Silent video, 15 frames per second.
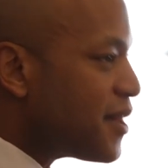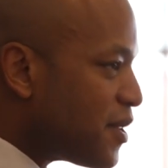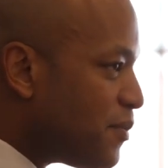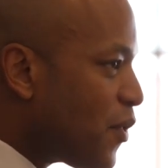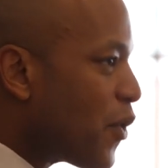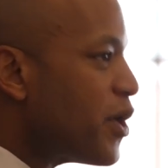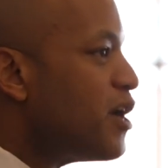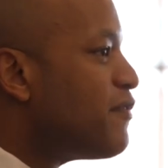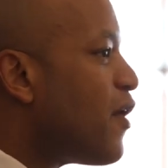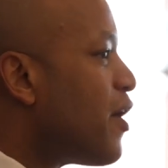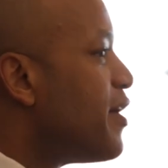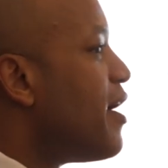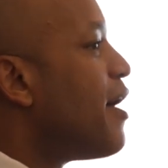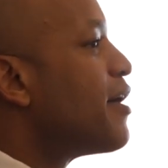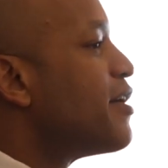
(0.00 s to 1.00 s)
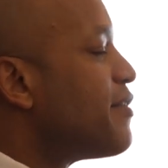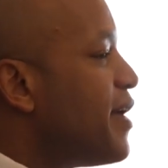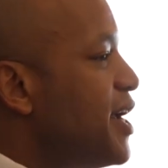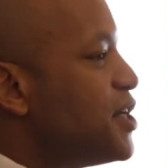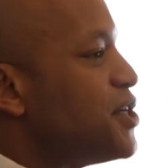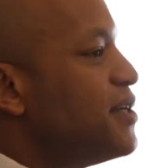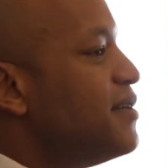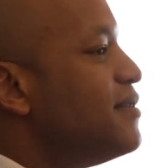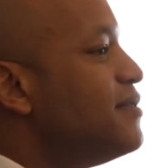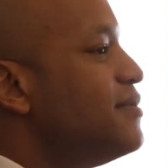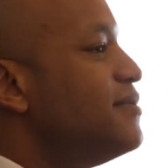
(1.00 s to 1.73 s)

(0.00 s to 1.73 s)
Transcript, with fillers: the morning of our inauguration,